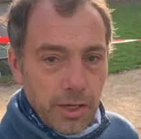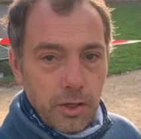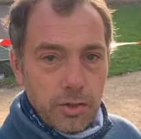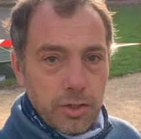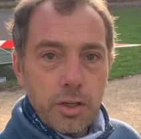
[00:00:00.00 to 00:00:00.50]

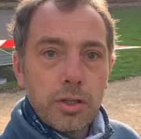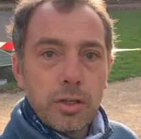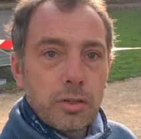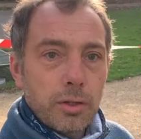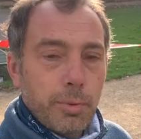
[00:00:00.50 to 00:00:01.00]
looked good,
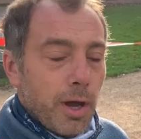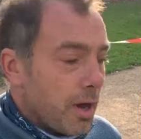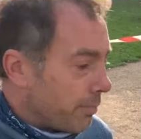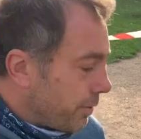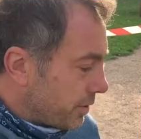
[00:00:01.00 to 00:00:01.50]
looked the
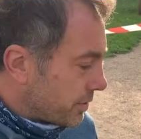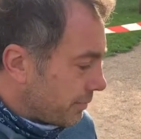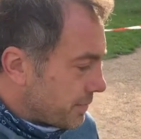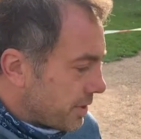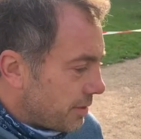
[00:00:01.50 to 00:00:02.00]
part, but
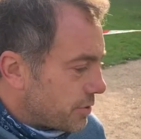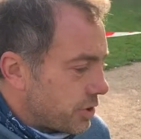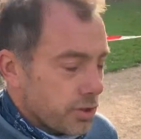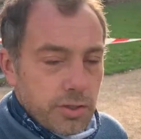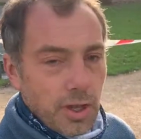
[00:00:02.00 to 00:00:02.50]
sometimes you
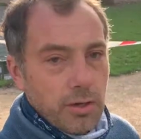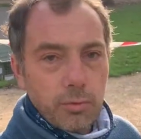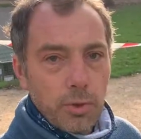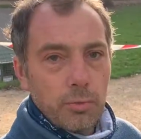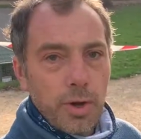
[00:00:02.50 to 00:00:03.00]
just don't know
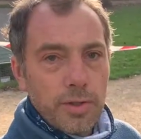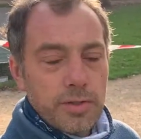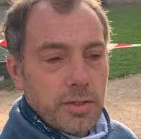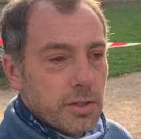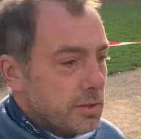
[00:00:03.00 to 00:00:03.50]
what the weather's
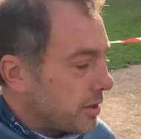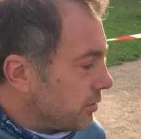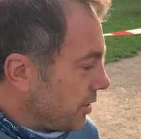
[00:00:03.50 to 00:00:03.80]
going to do.